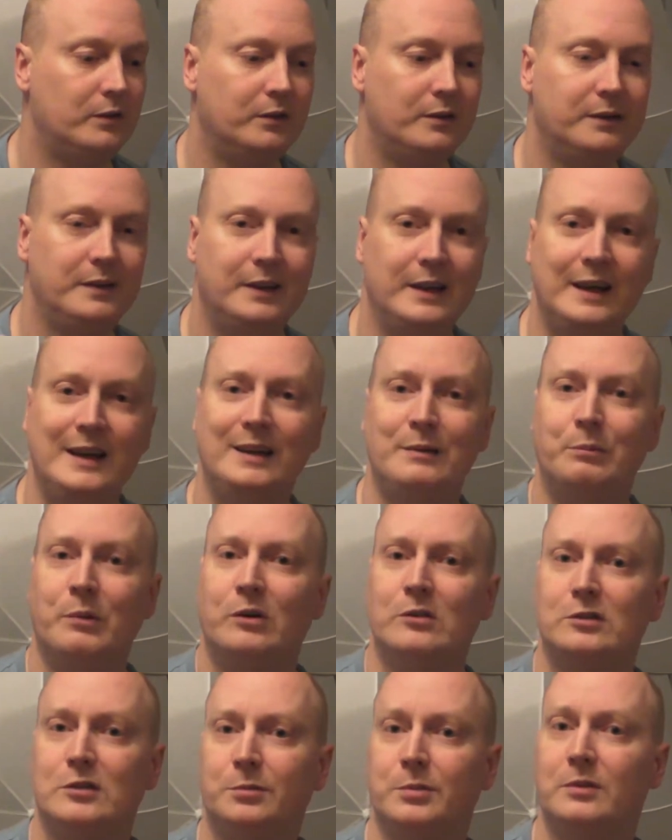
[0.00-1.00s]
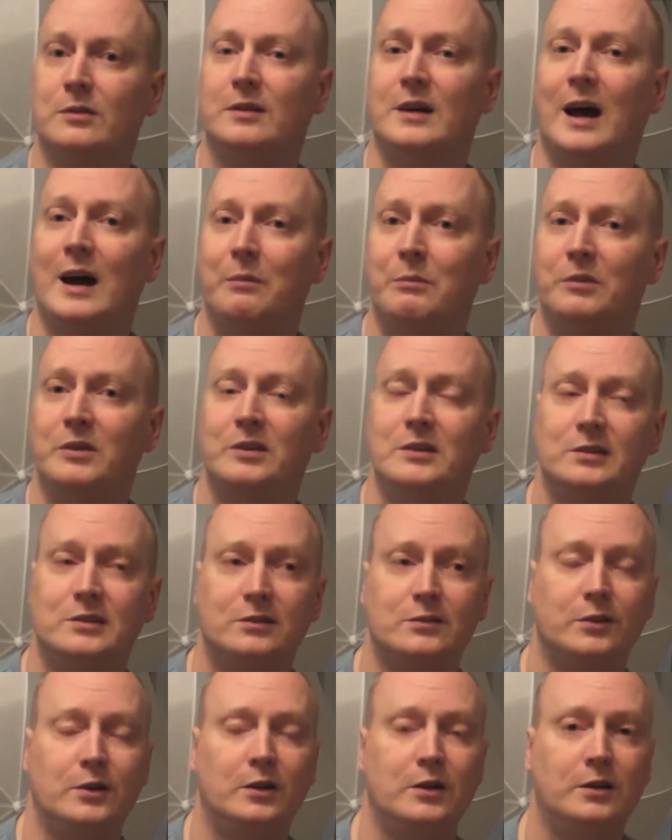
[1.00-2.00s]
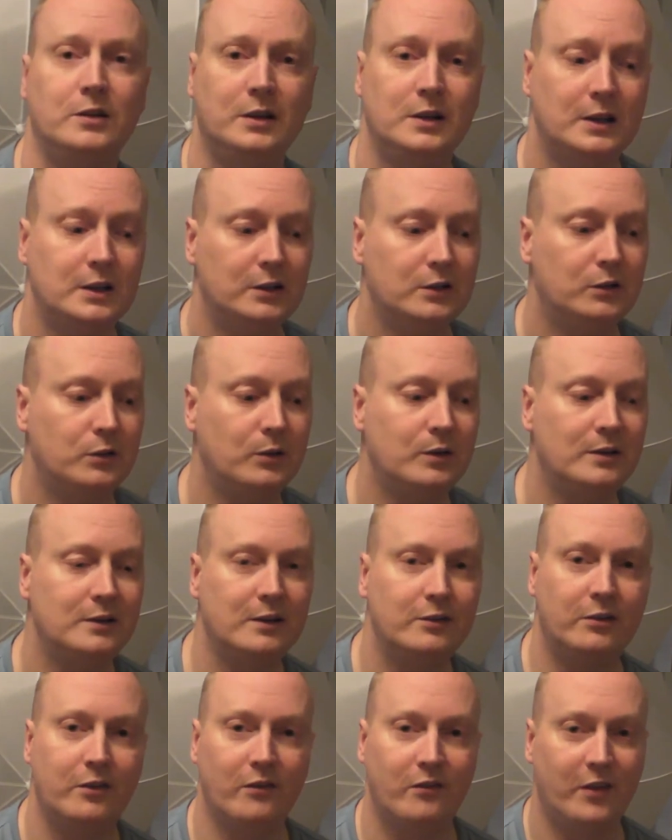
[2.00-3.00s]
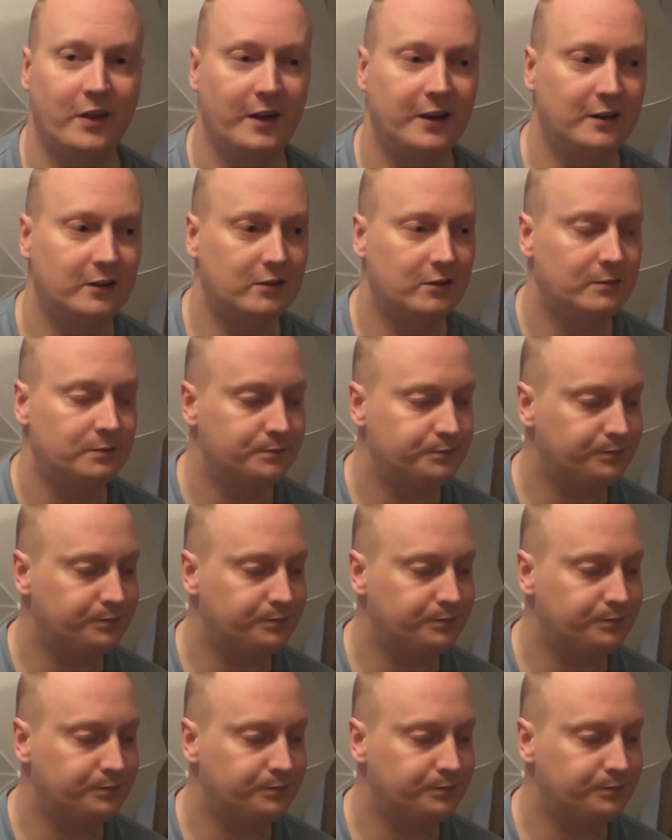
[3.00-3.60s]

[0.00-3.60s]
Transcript: need multiple cameras for doing different things,